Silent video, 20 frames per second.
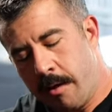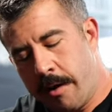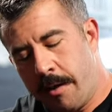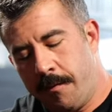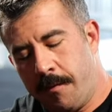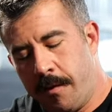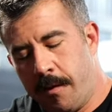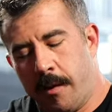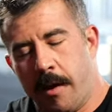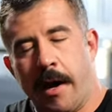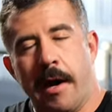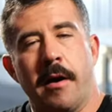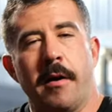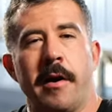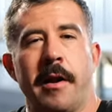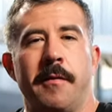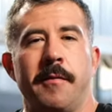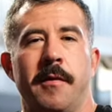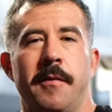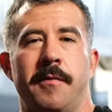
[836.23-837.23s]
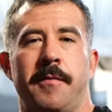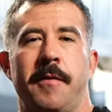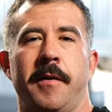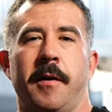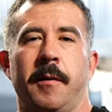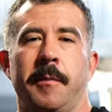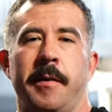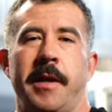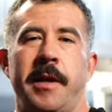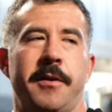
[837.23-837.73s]
I don't ever
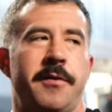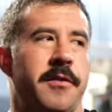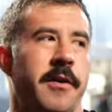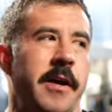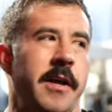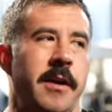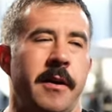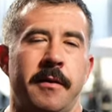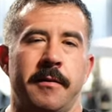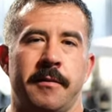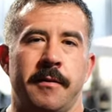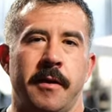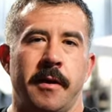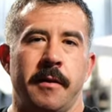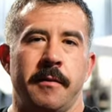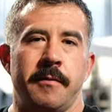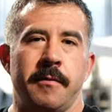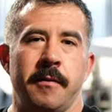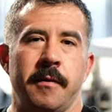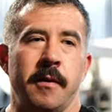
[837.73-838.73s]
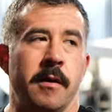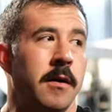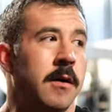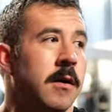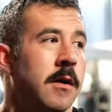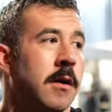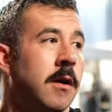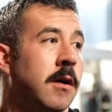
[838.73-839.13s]
film any training stuff.